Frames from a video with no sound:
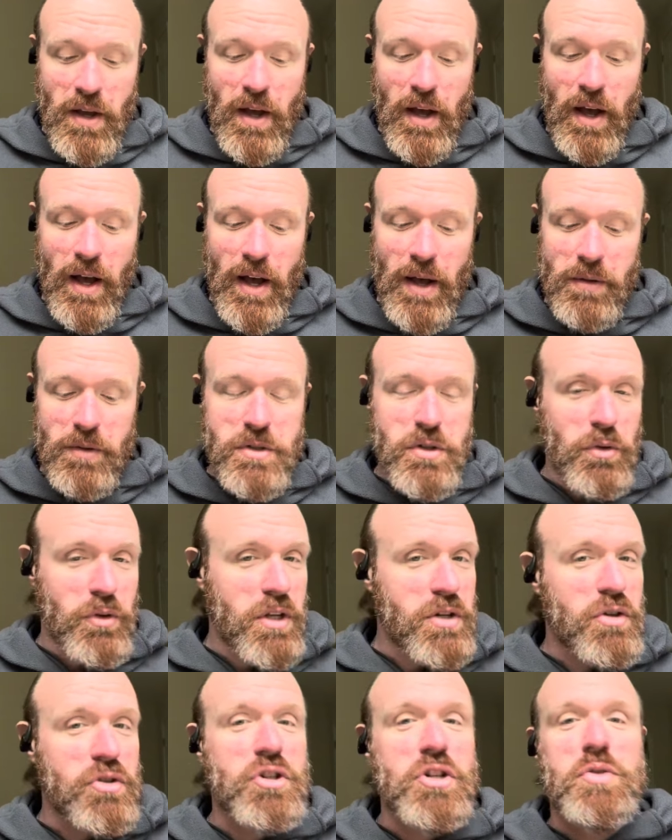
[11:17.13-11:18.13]
Uh, so
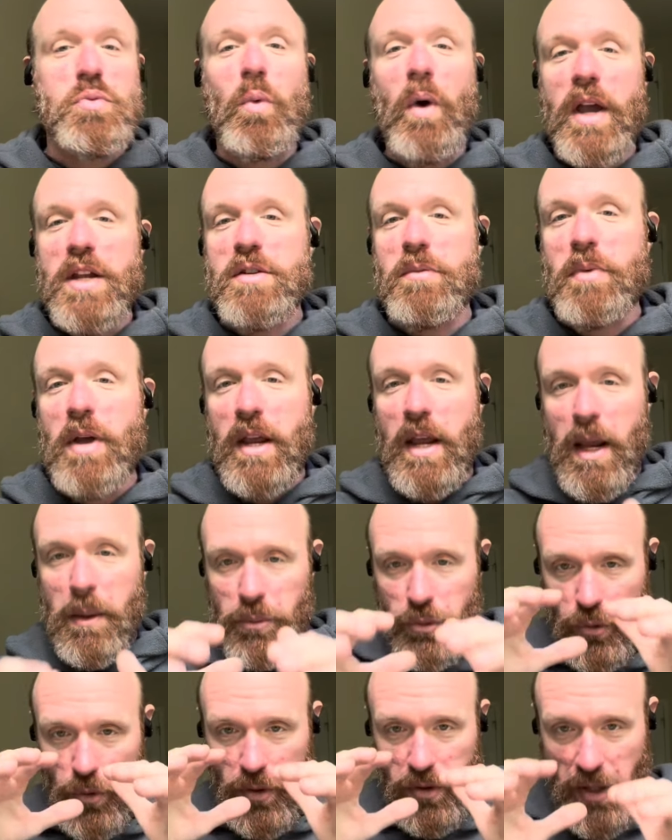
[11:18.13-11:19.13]
these are just ways of being
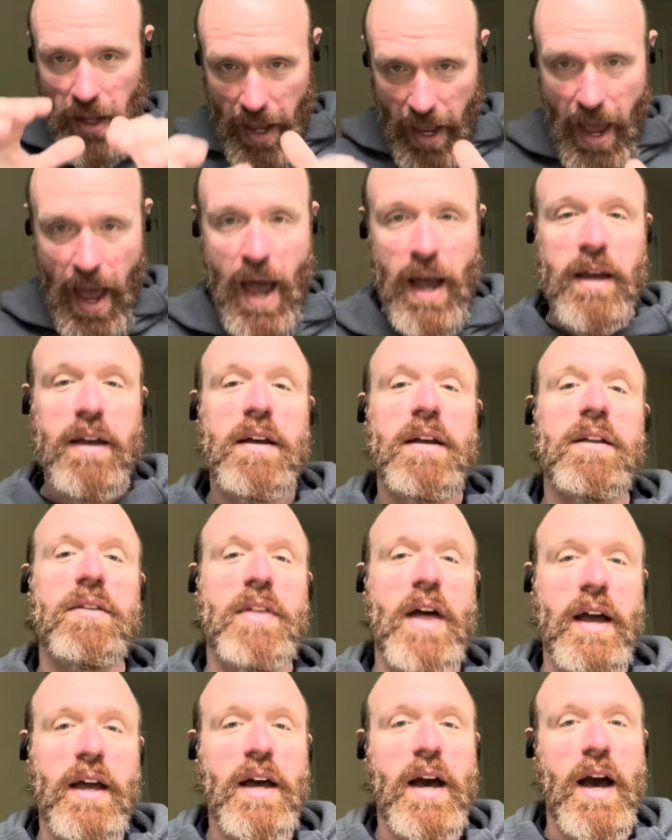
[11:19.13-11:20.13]
able to attack
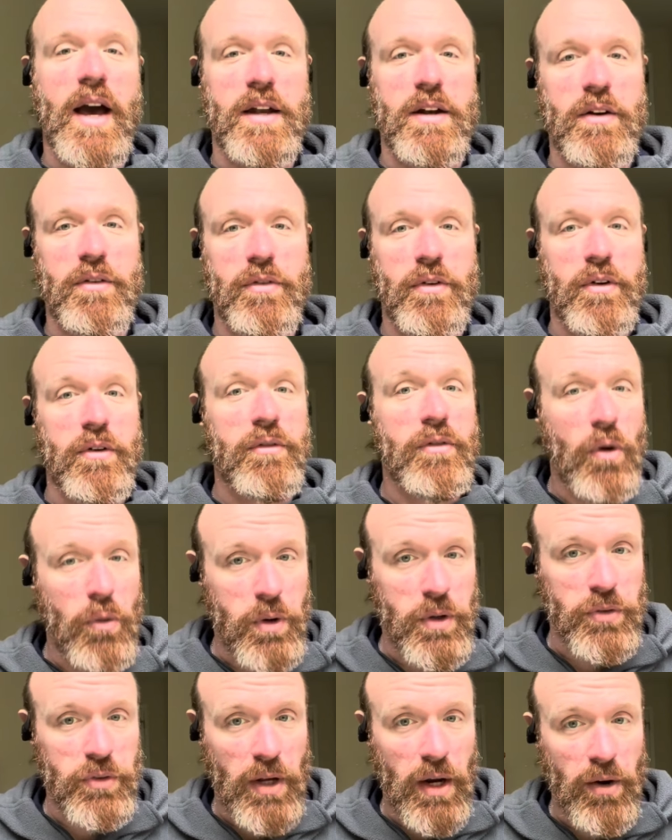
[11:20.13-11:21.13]
that kind of
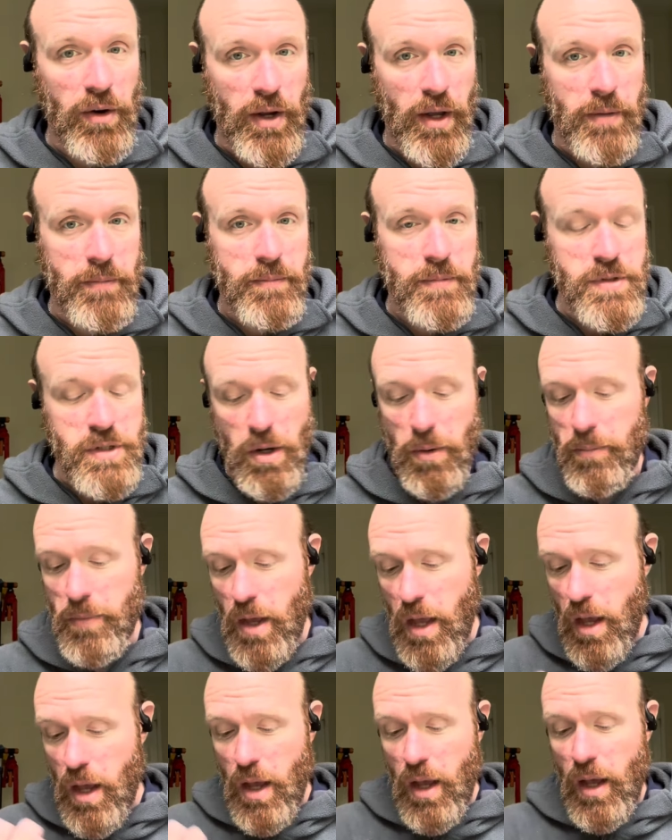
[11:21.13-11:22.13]
focus area. So
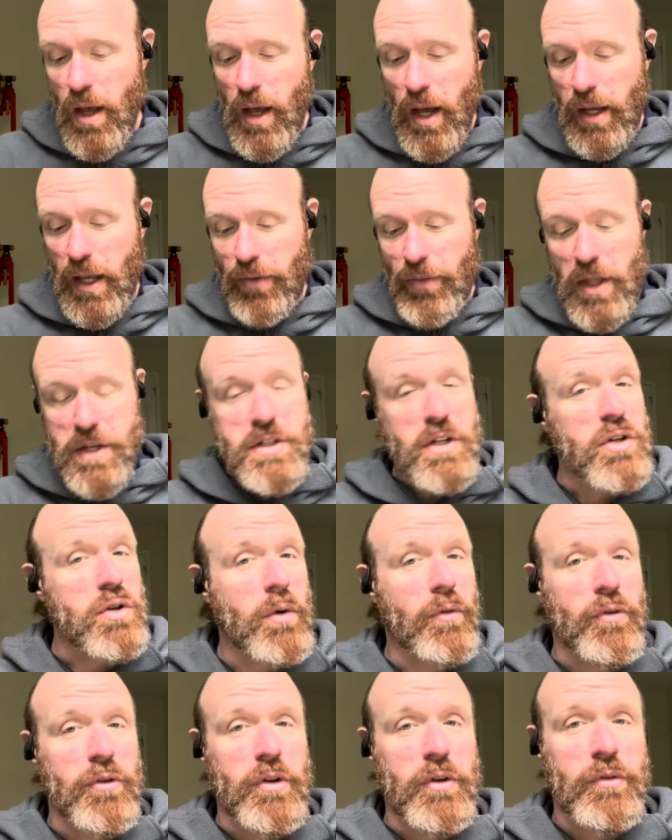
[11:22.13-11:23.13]
again, that's going to
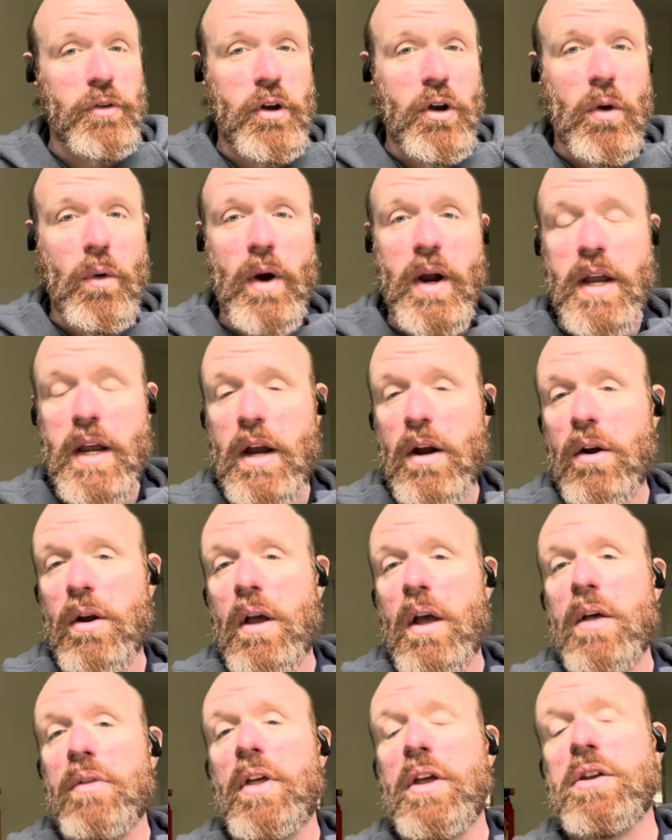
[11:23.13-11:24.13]
do it for this video right here.
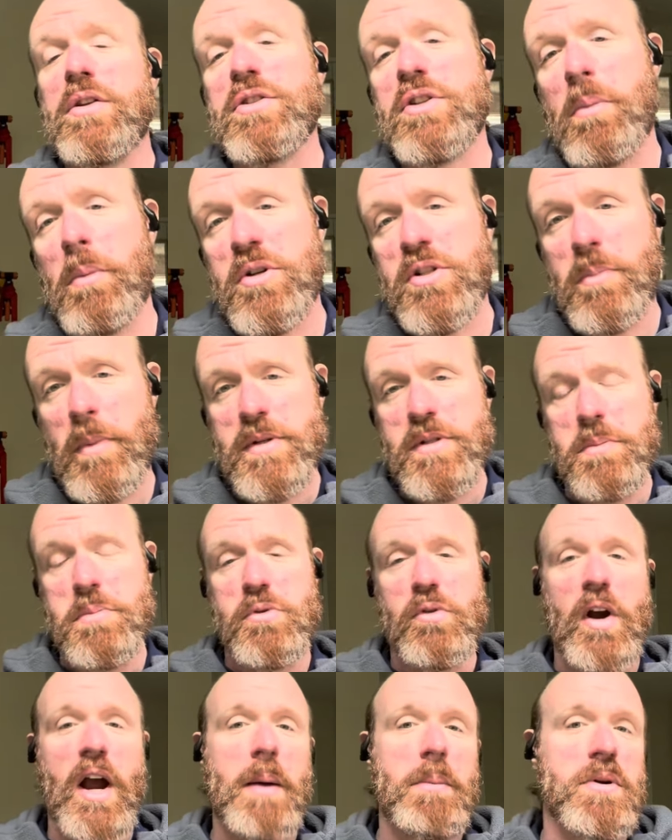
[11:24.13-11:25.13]
Thank you so much to my
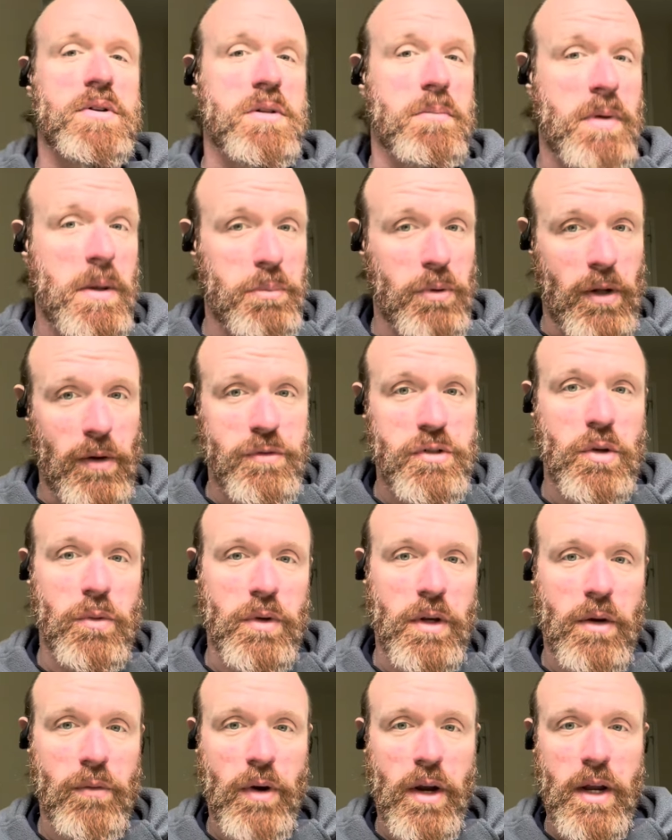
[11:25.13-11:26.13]
subscribers and people that have tuned
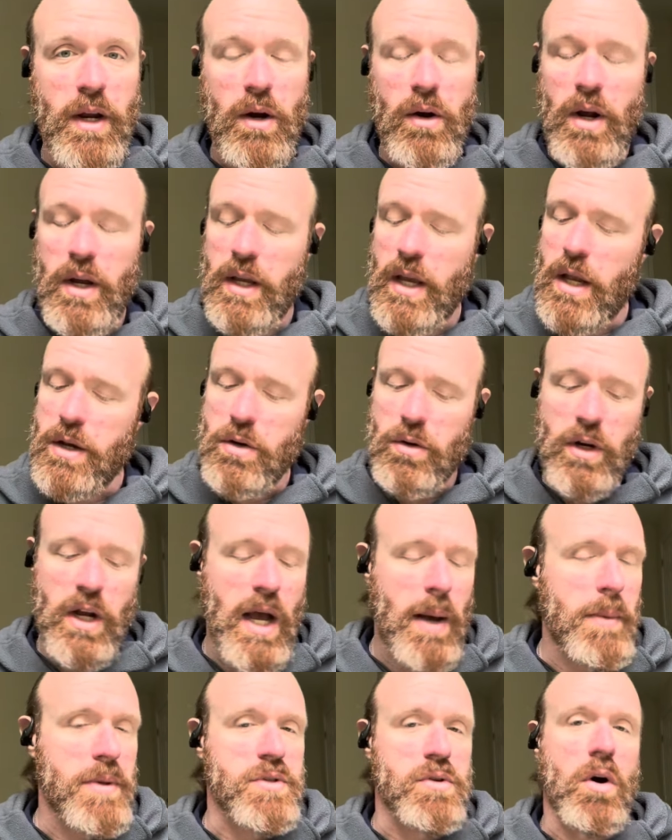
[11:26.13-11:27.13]
in right here. Again, your
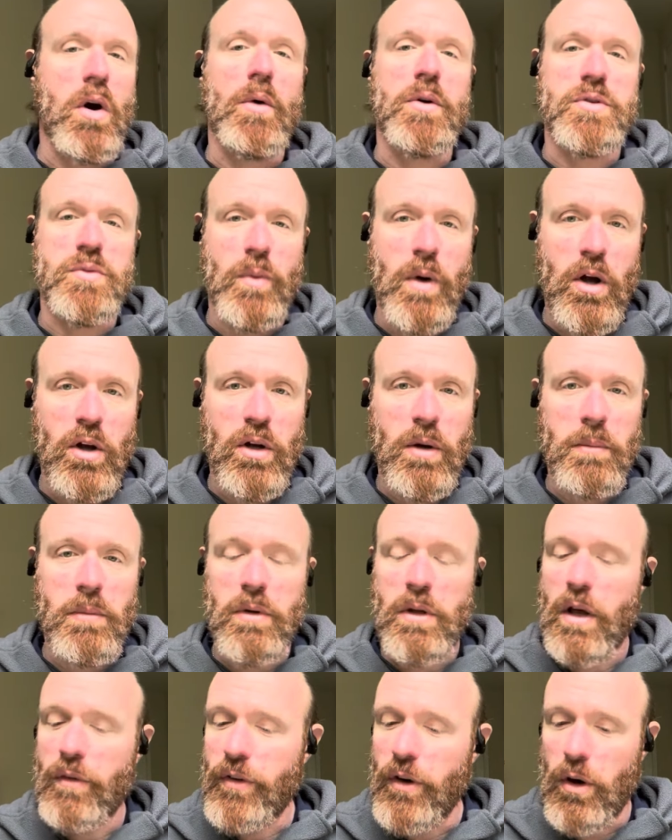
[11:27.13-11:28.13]
comments are always welcome.
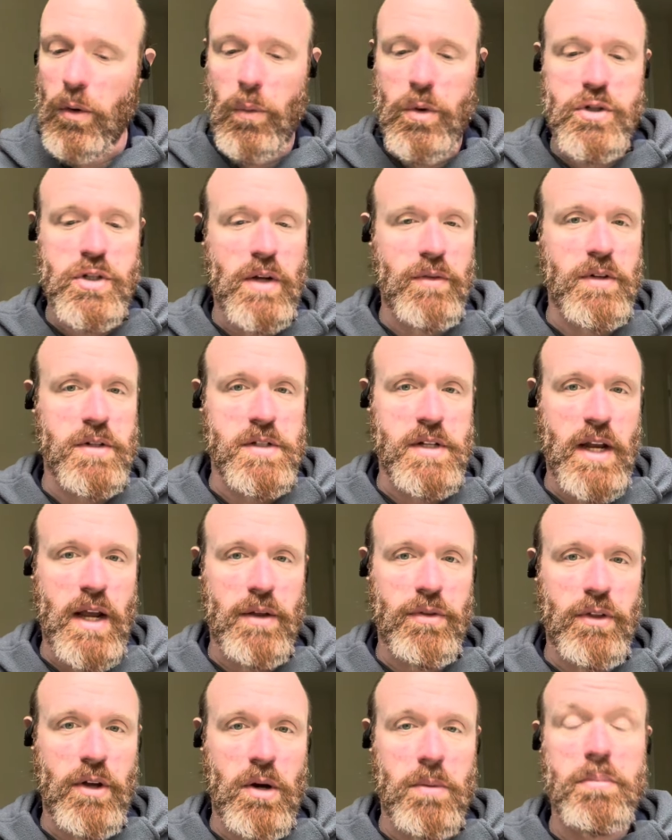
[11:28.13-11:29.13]
Love hearing what you have to say
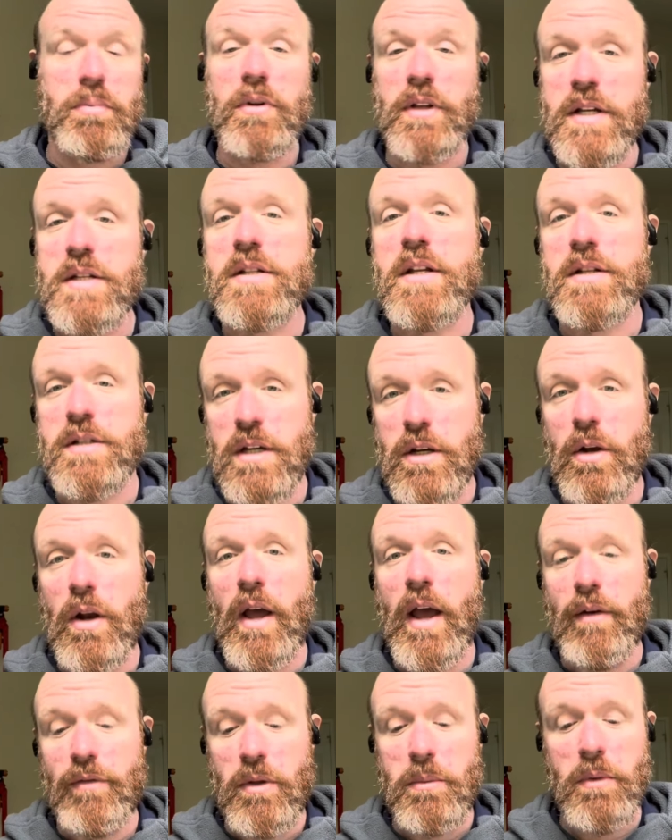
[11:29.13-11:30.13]
out there. Please continue to
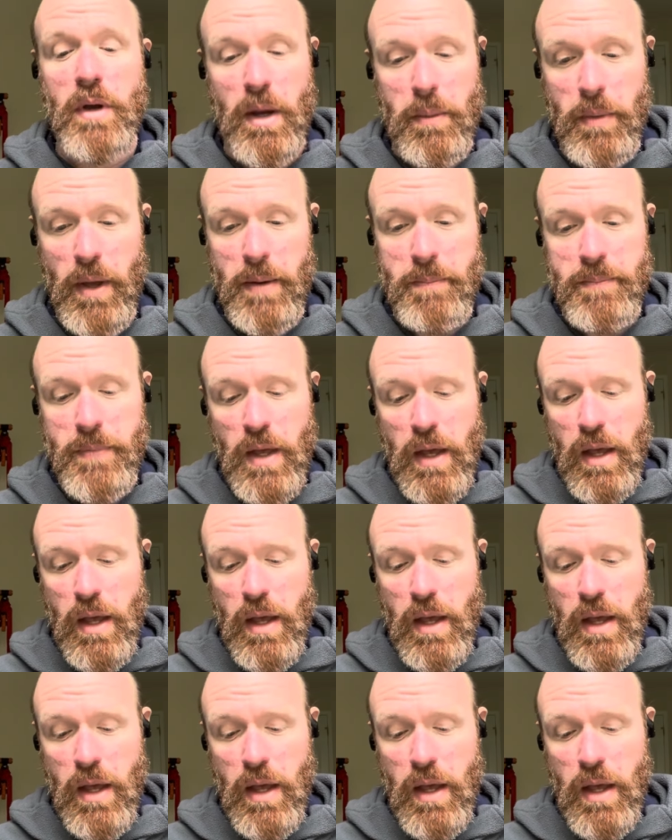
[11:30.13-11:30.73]
have them come in.